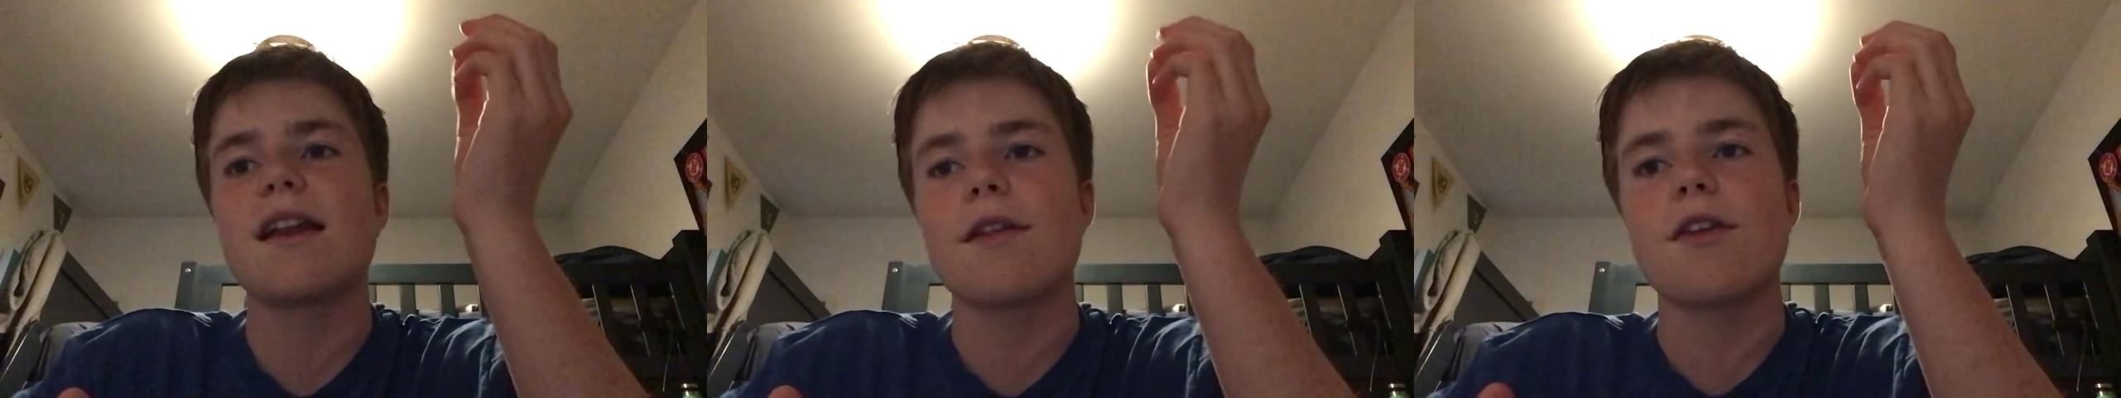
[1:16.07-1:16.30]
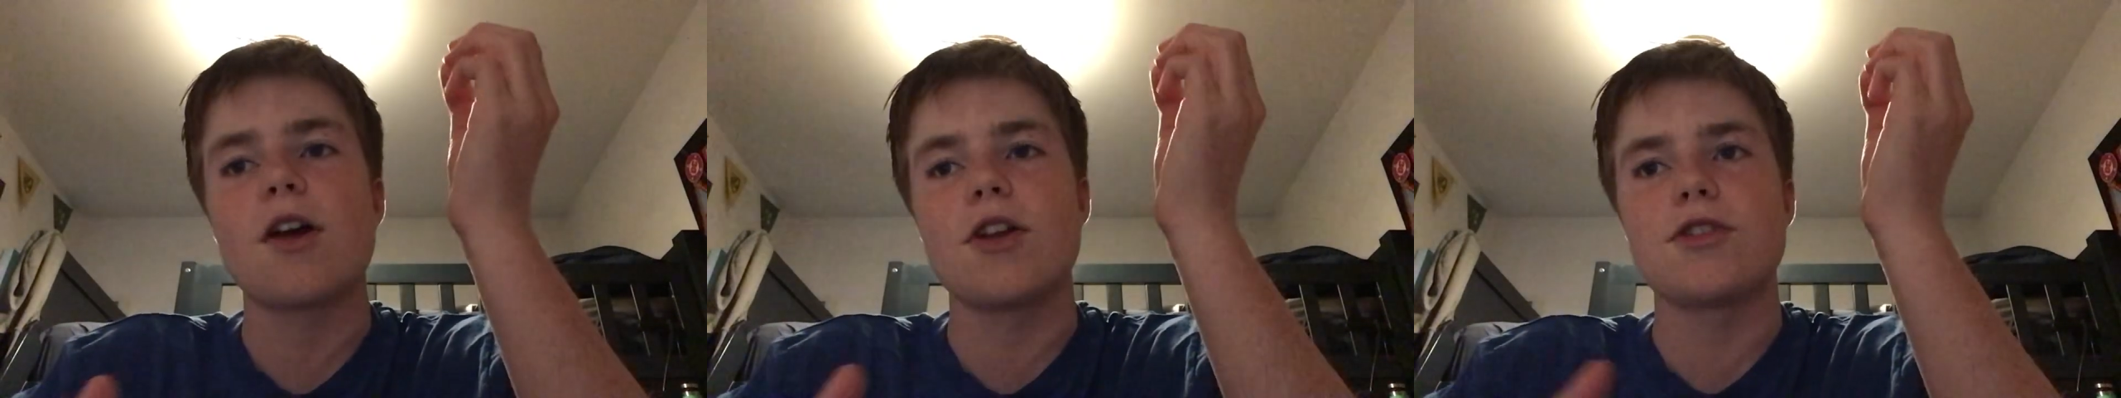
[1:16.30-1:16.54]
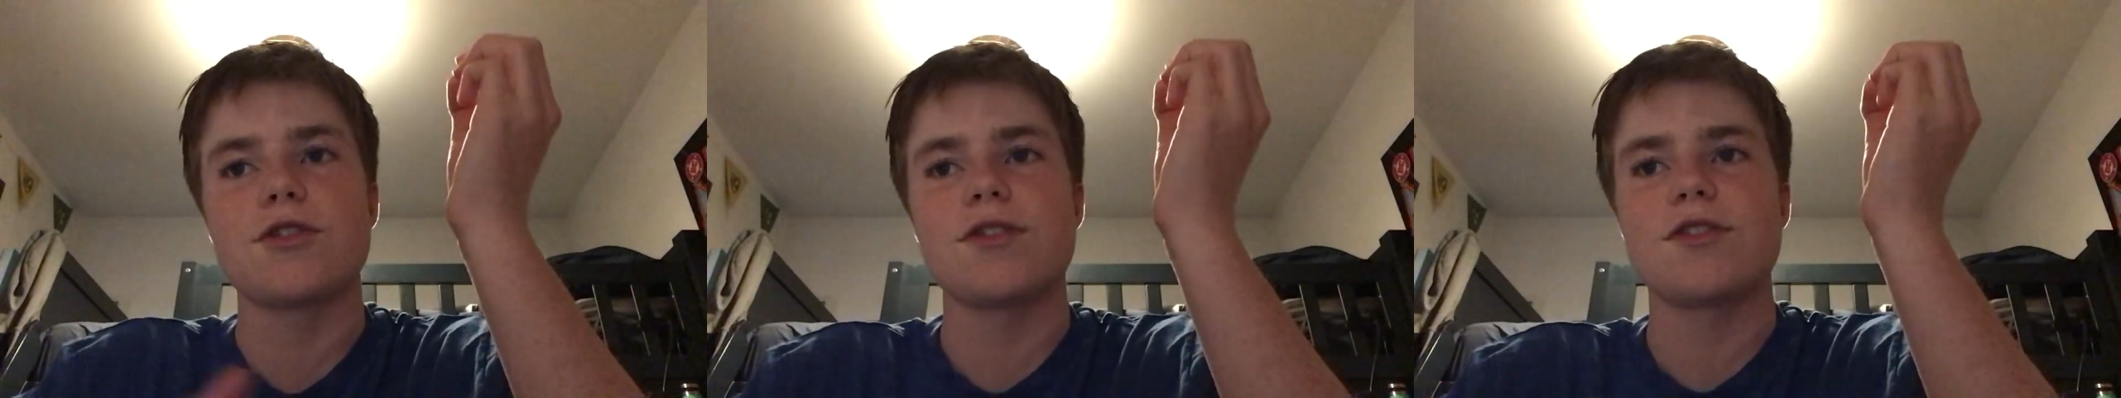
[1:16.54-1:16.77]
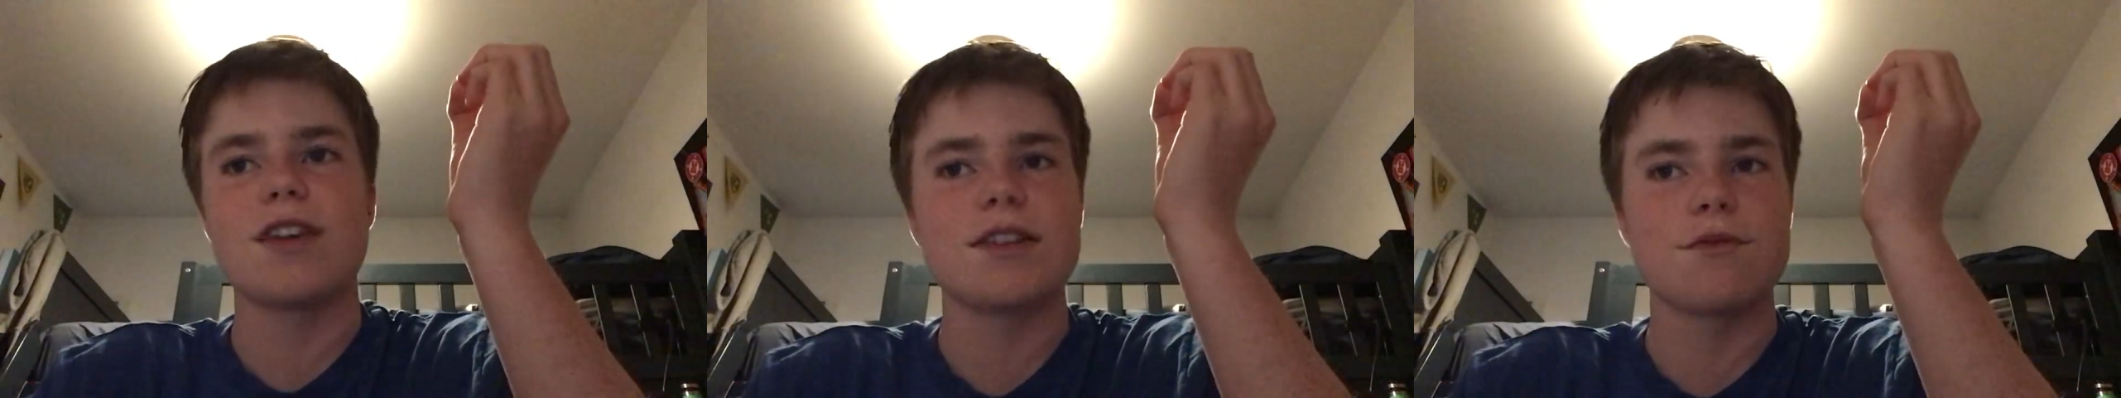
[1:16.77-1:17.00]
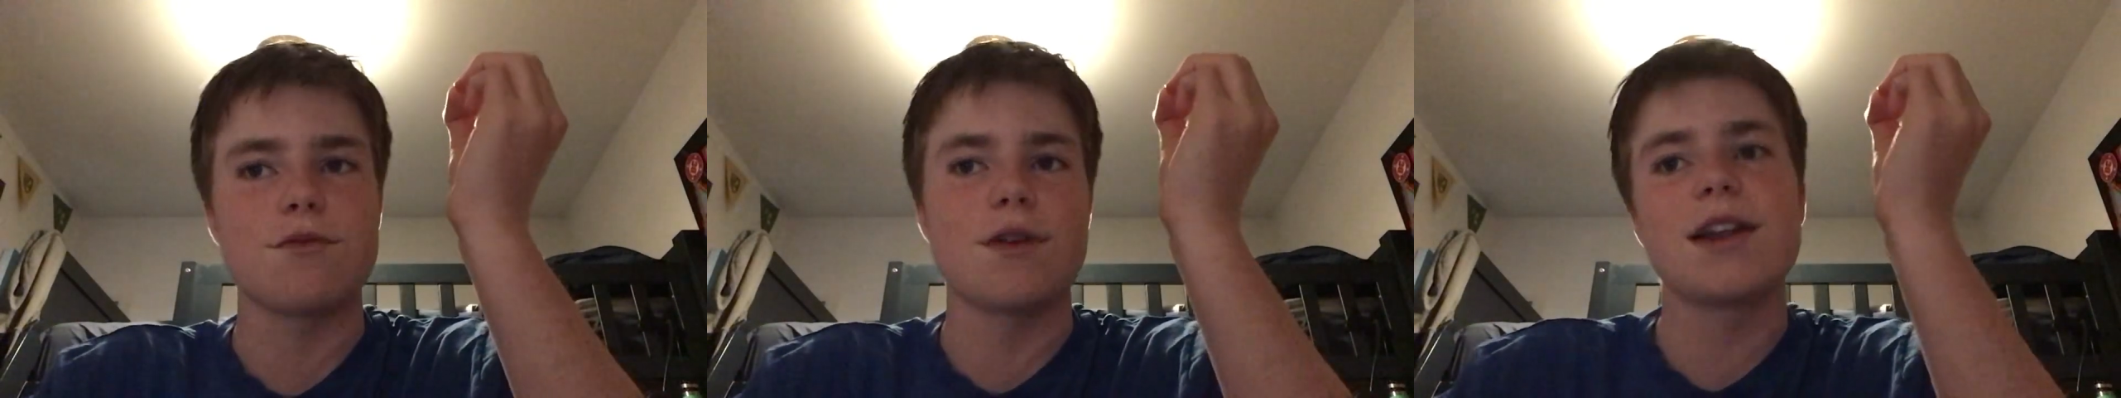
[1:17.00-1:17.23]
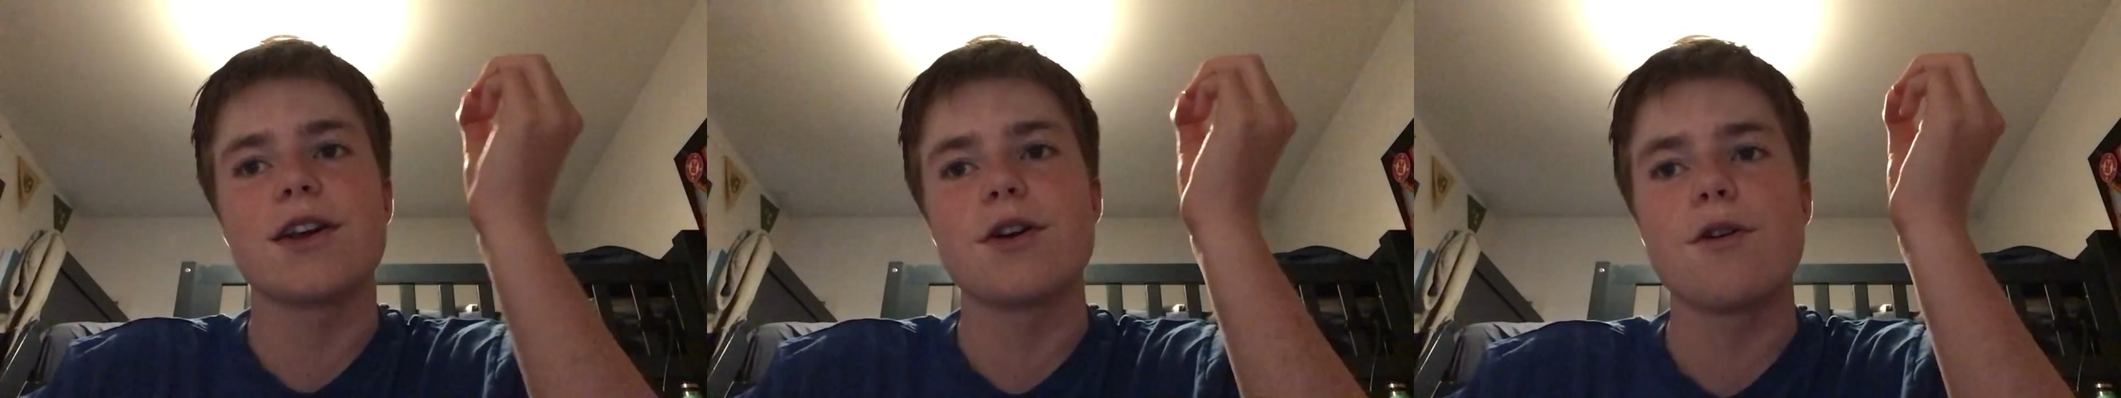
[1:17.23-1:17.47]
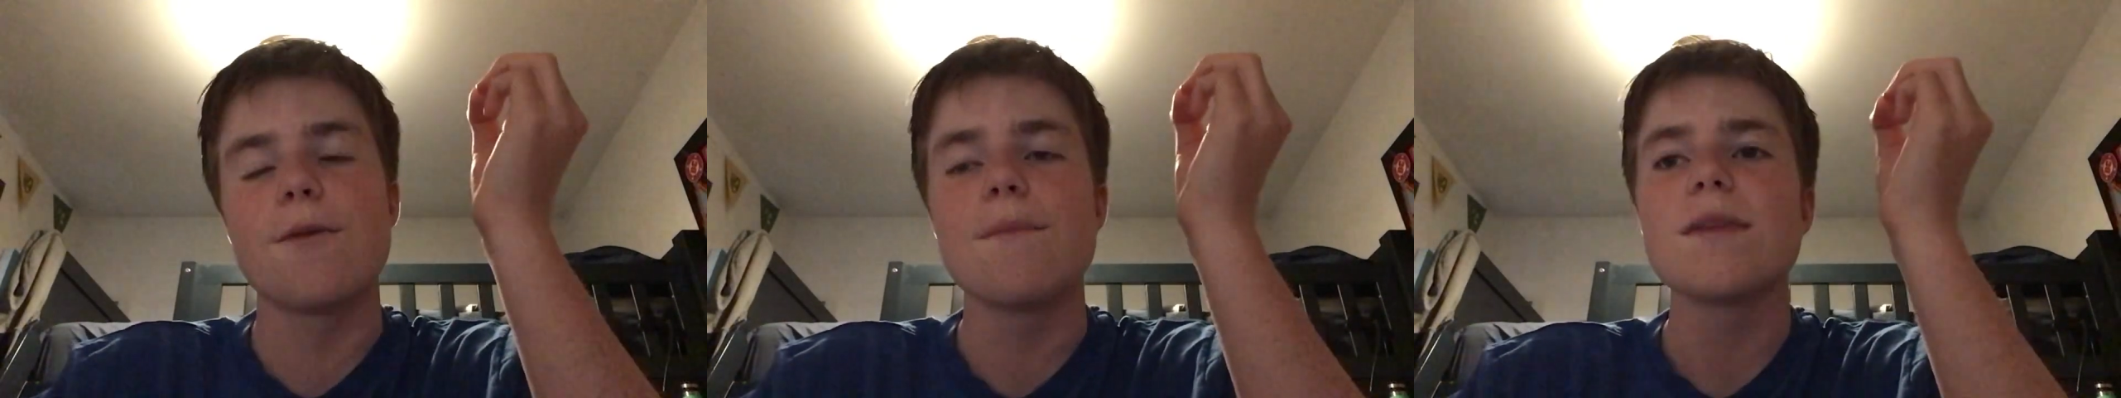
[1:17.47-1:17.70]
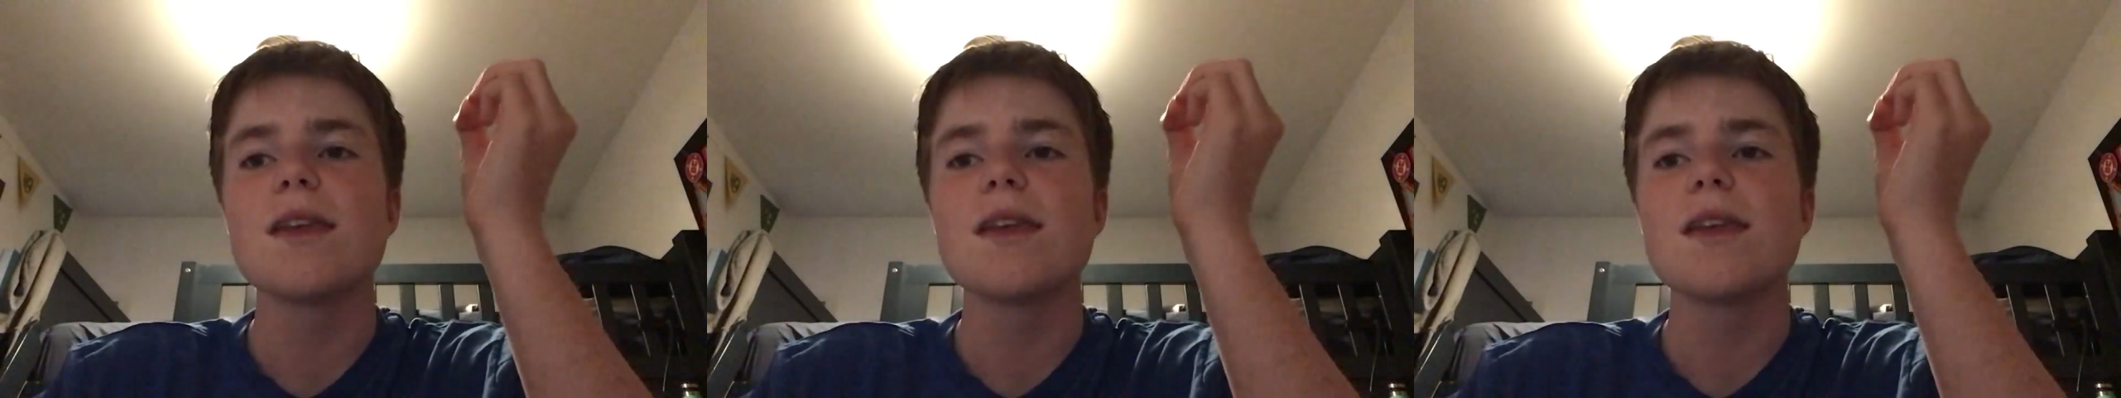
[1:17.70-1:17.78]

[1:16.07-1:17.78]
another 100, so that's really cool.